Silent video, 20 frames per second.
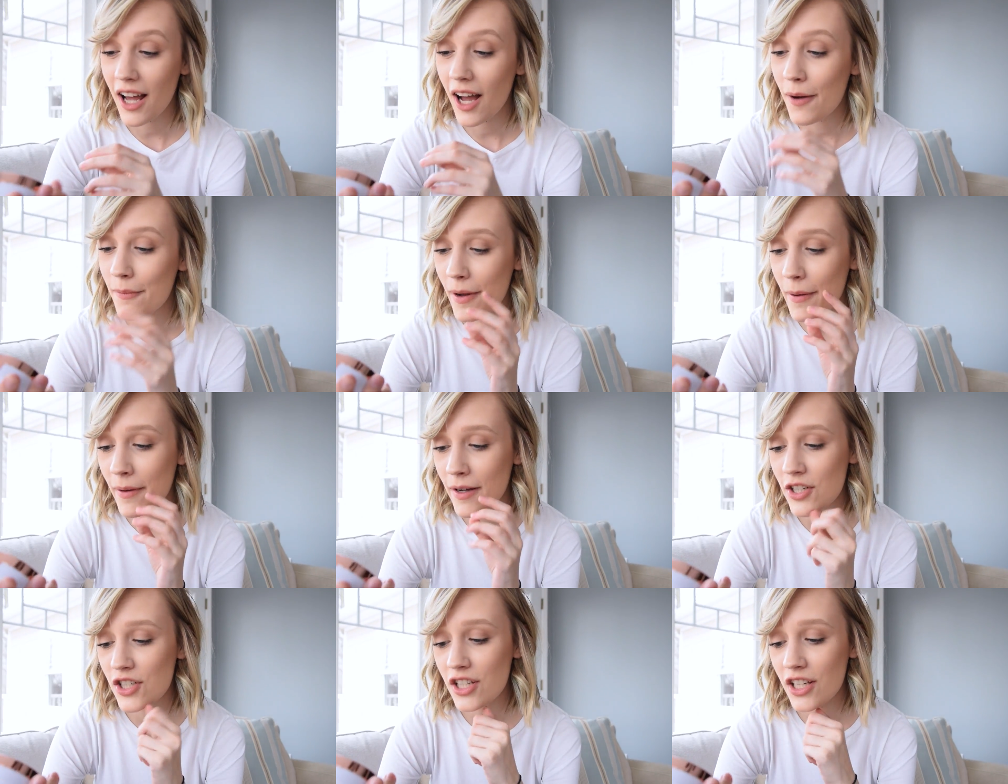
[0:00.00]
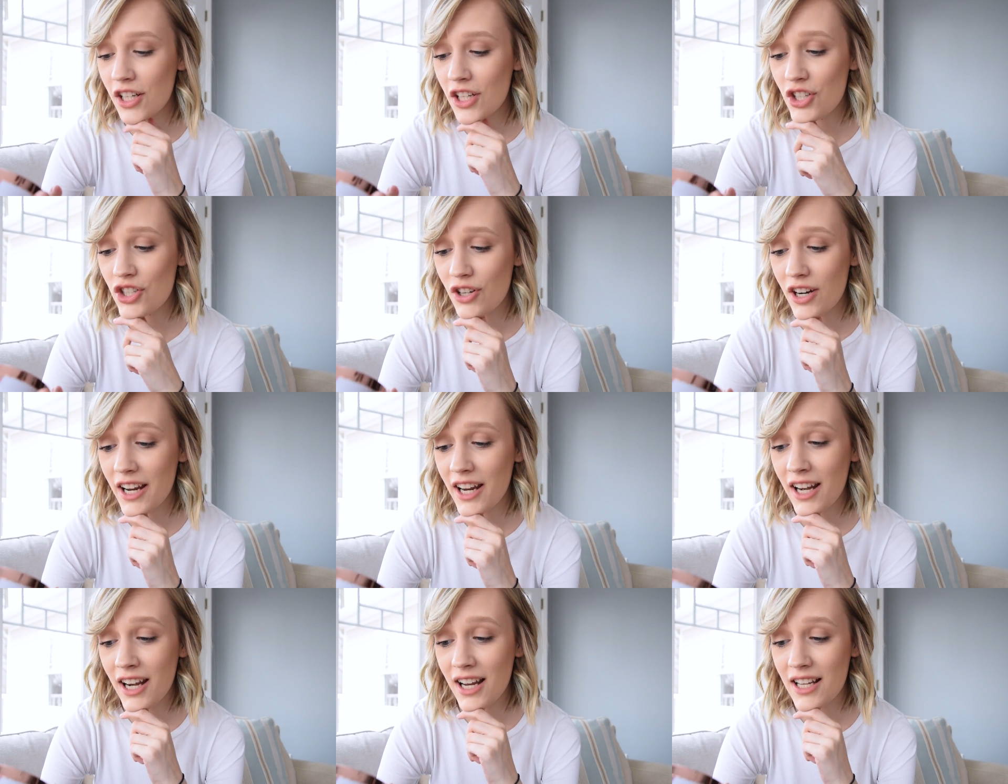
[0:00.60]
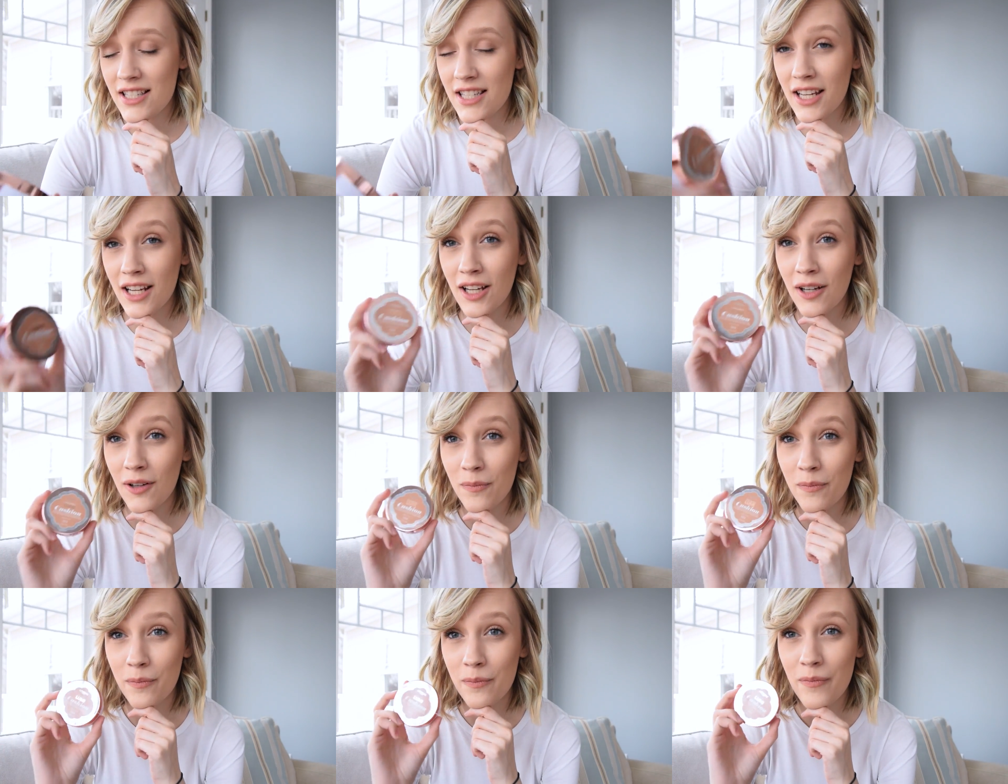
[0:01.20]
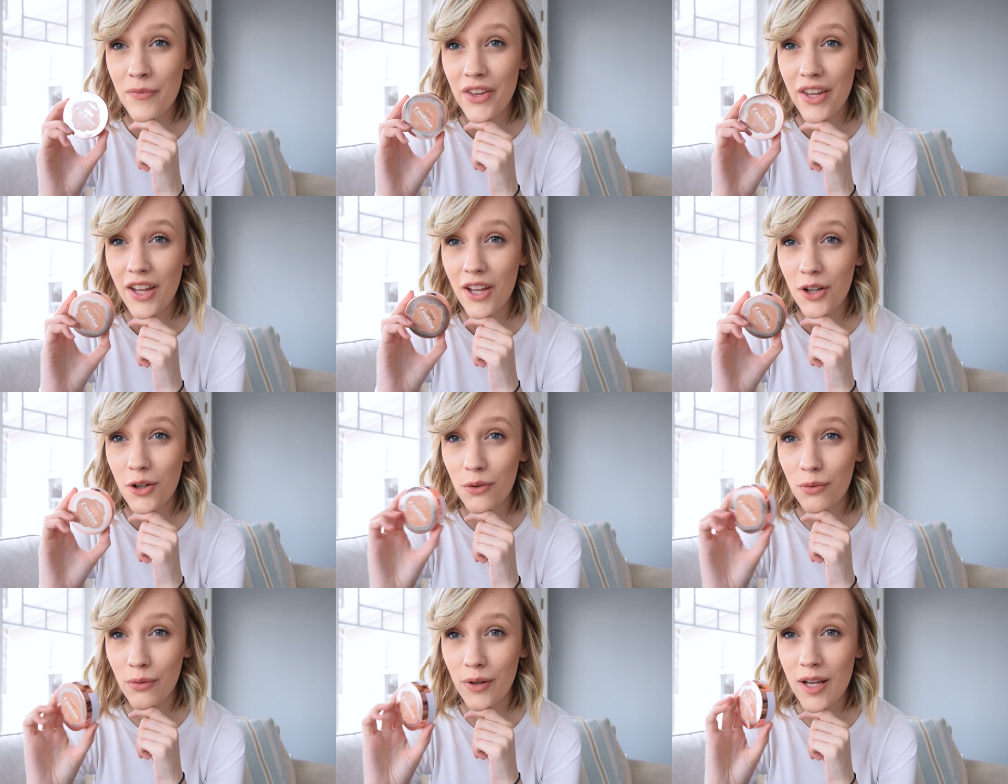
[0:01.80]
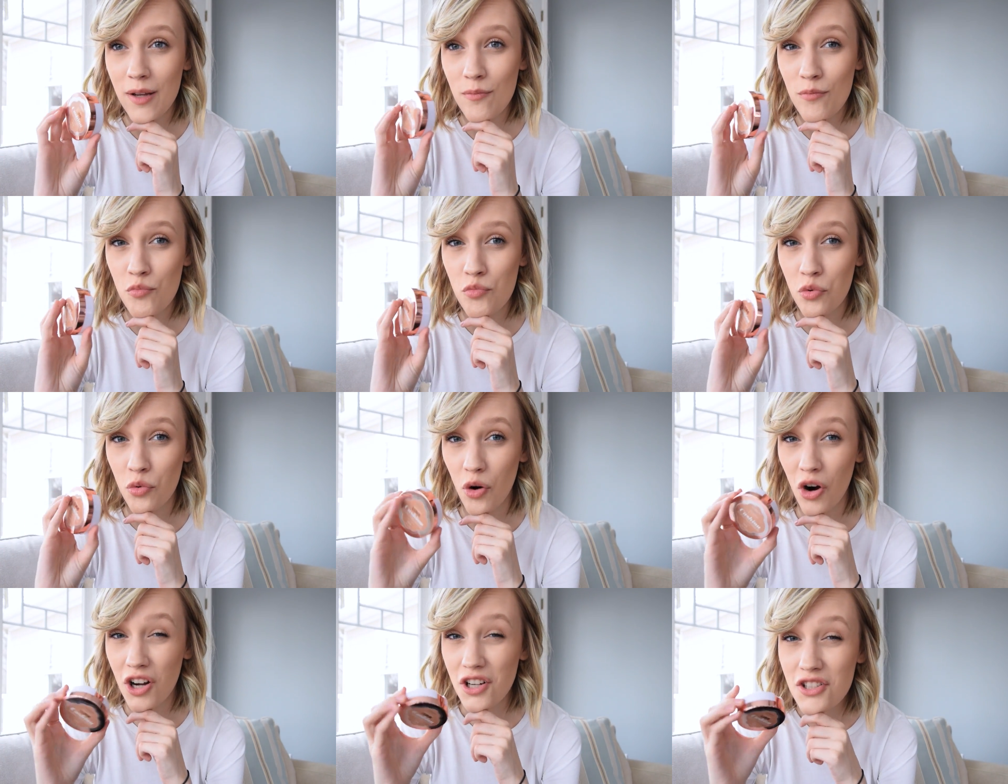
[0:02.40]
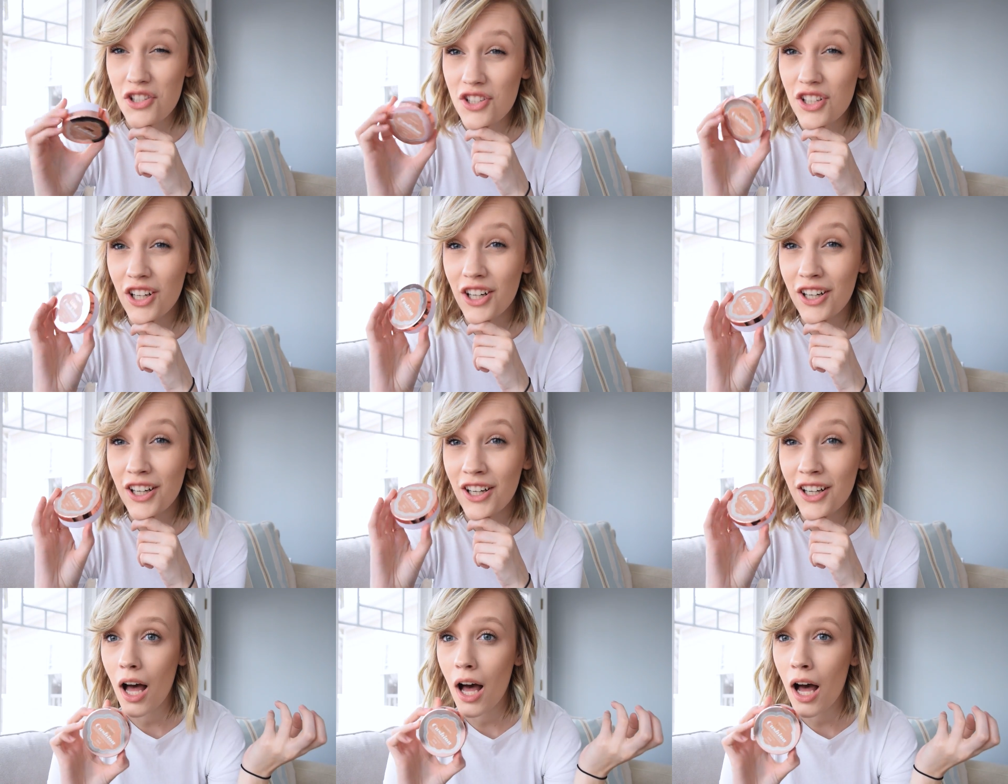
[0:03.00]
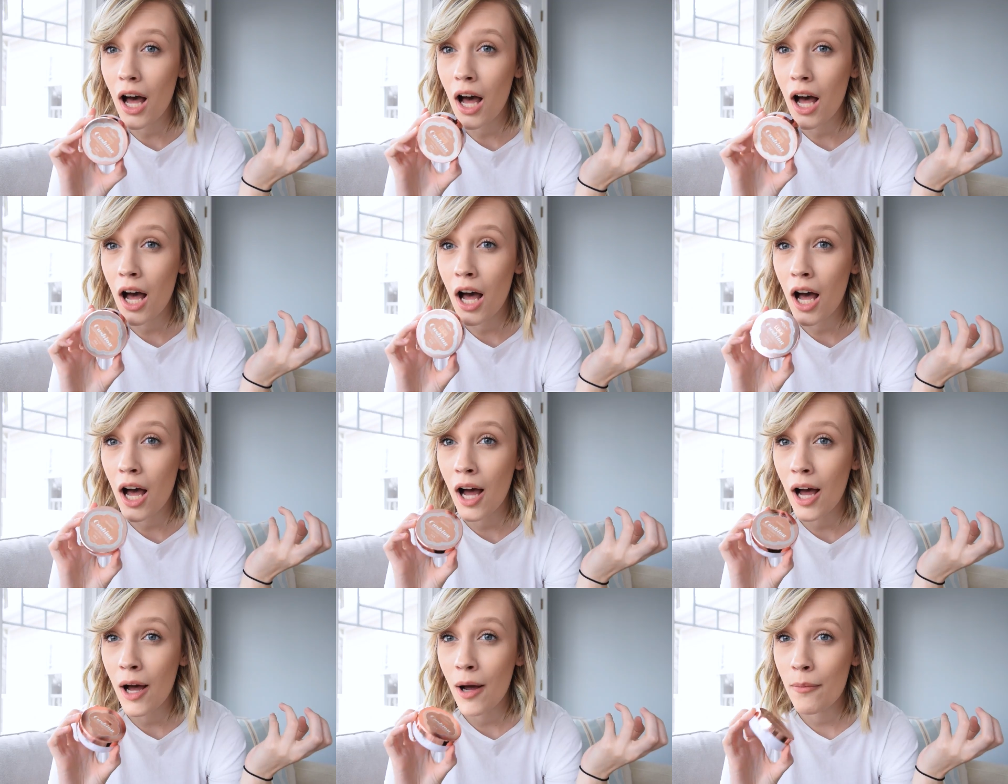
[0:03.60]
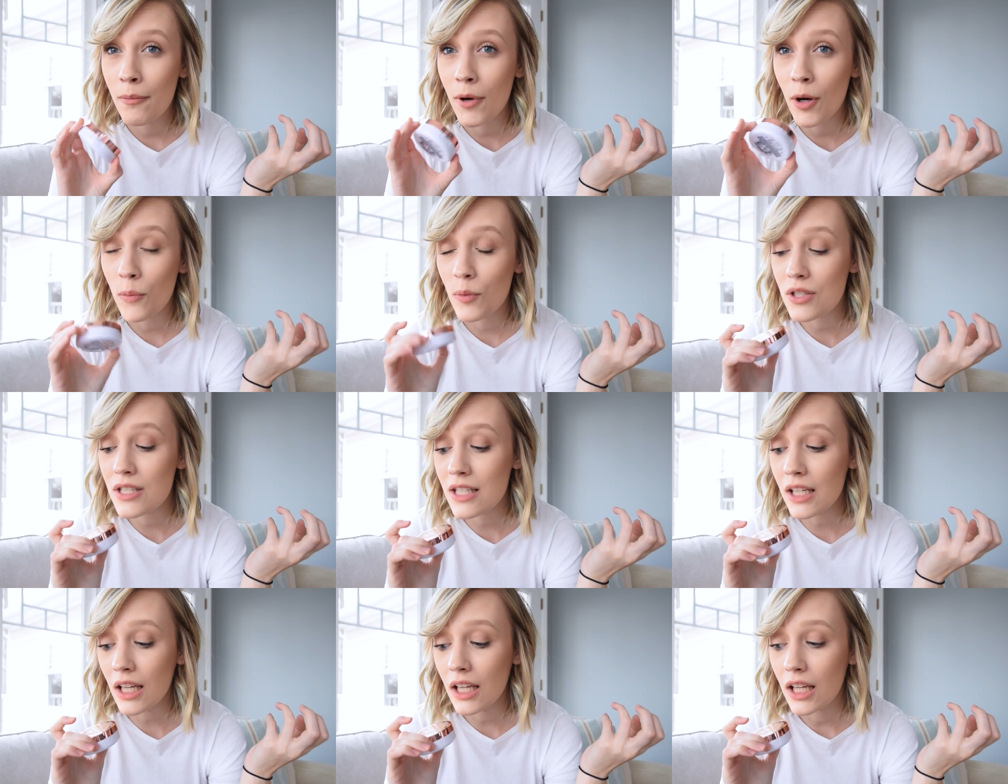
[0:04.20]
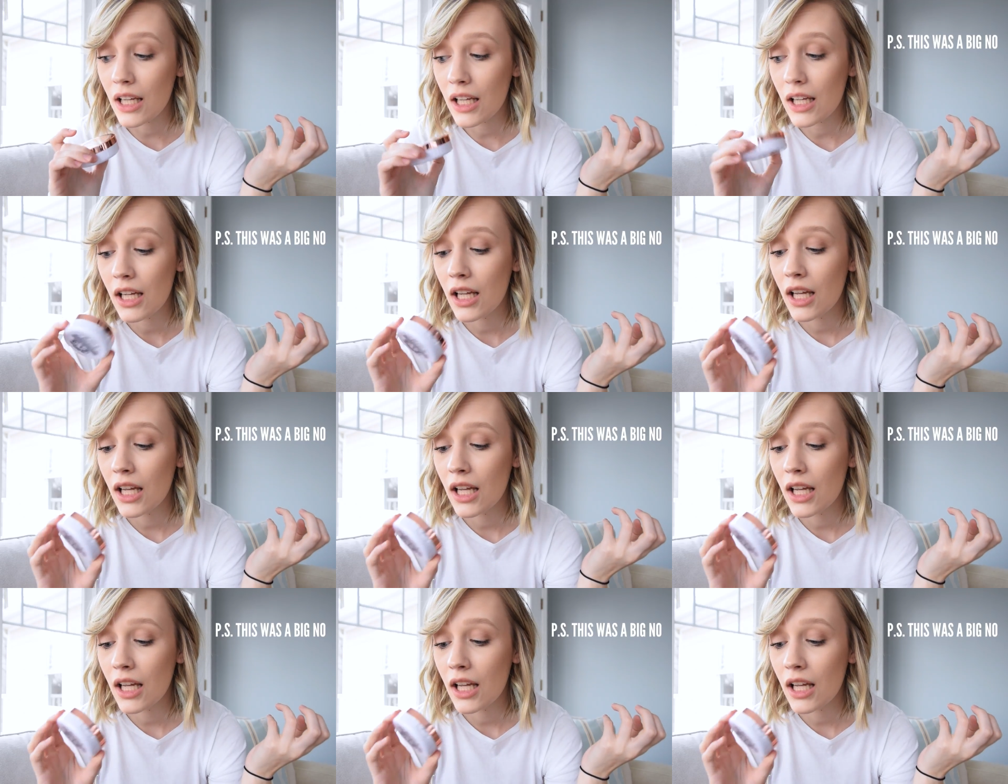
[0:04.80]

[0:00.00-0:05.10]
I'm actually gonna try it as like a cream bronzer, but we'll see.